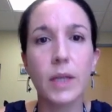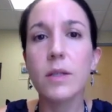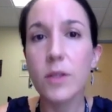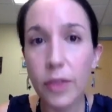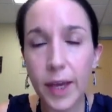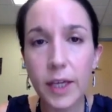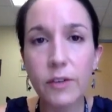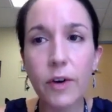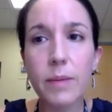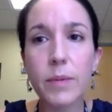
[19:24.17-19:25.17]
So thank you
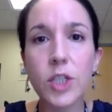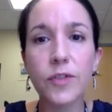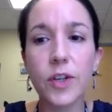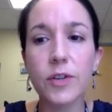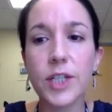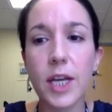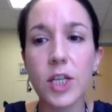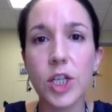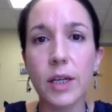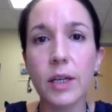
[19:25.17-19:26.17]
very much for your
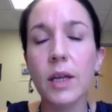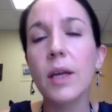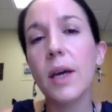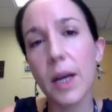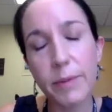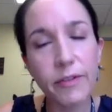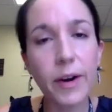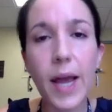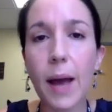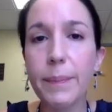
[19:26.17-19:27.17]
attention, and I'd be
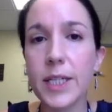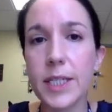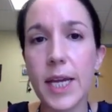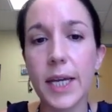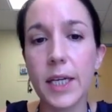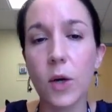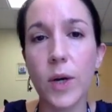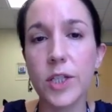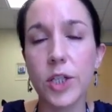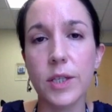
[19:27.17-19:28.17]
very happy to take any
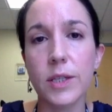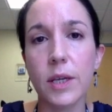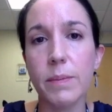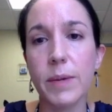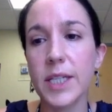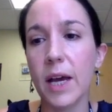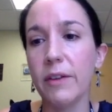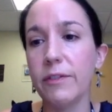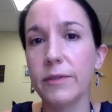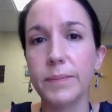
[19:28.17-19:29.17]
questions that you might have.